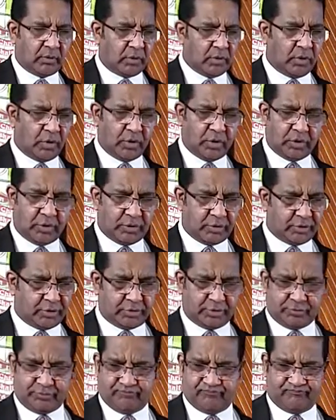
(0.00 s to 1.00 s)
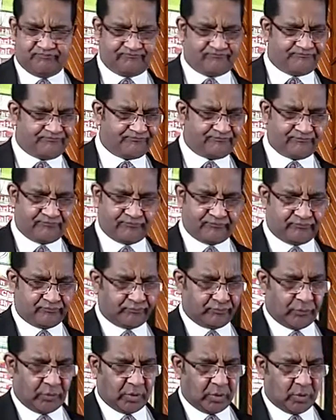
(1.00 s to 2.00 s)
or
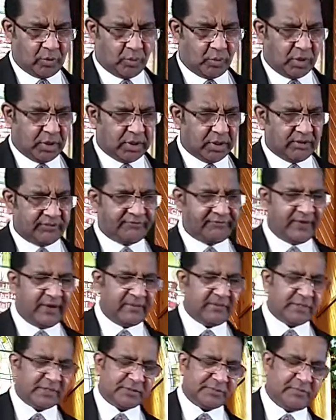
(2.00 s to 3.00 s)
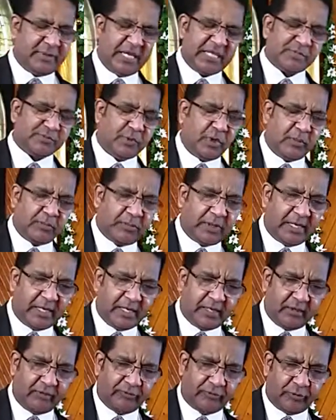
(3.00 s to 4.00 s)
world famous baseball
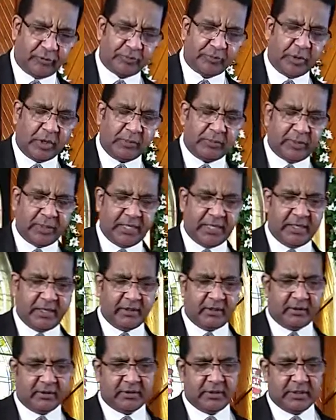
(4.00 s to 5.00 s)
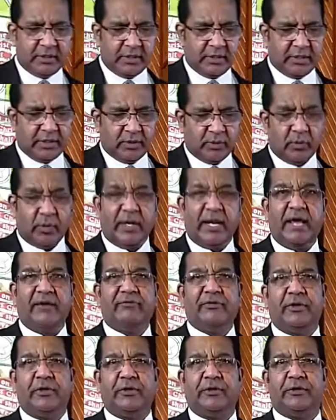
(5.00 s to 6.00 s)
player, football player,
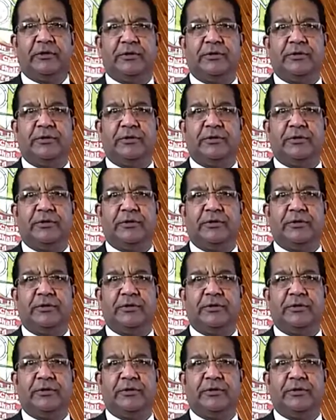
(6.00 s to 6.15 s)
whatever.